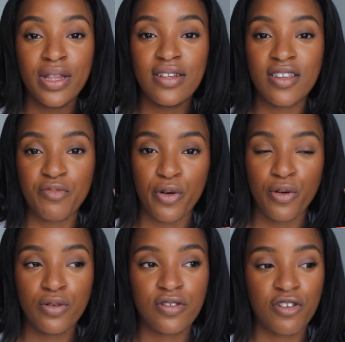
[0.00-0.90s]
will need some
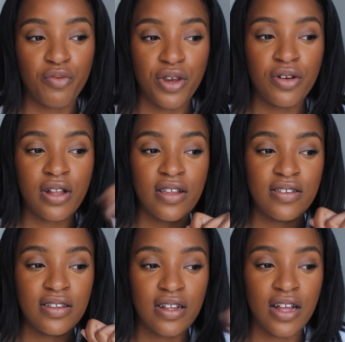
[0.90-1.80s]
rolls, so when you're
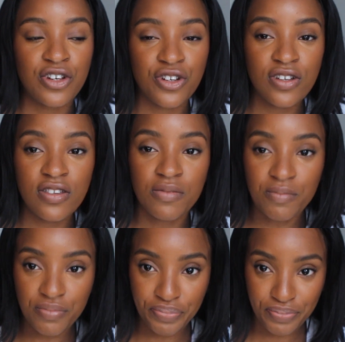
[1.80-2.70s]
cleansing the lashes,
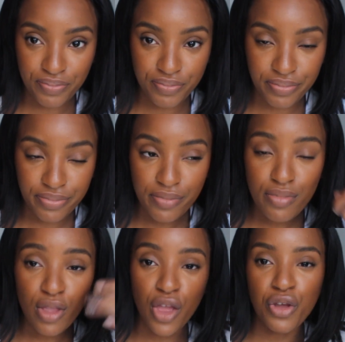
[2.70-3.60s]

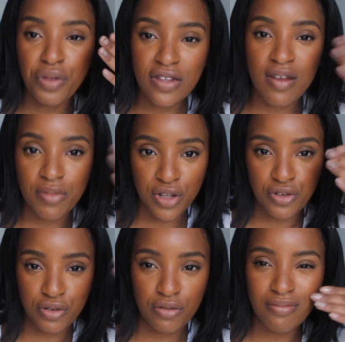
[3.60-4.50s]
you'll need something
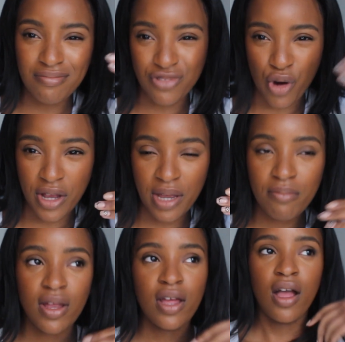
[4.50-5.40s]
to dry
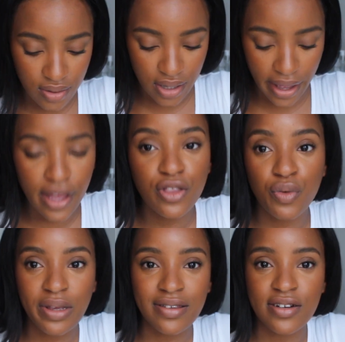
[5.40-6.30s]
them. Okay,
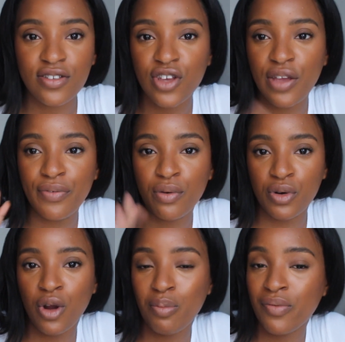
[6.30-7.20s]
tweezers. If you
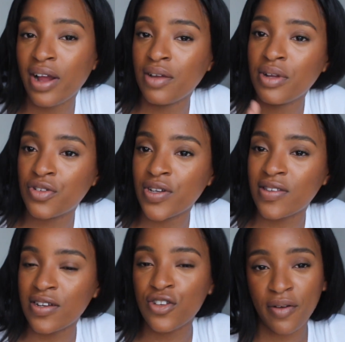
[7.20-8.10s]
are not provided with
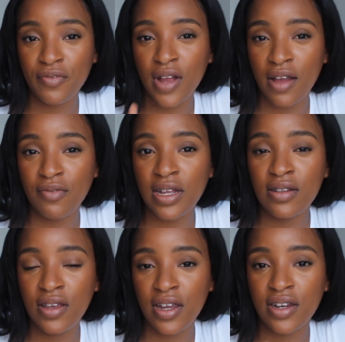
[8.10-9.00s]
tweezers, I've
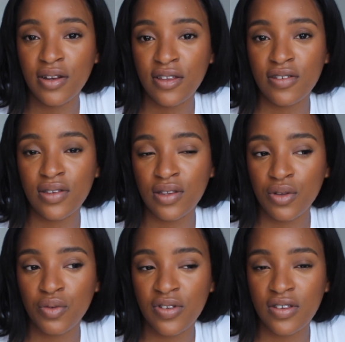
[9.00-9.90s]
linked here
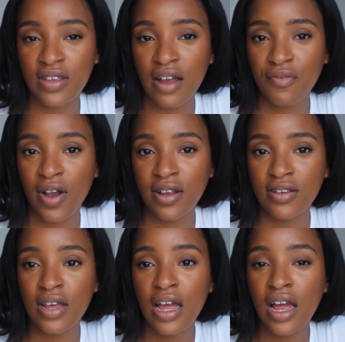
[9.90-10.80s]
the tweezers that I find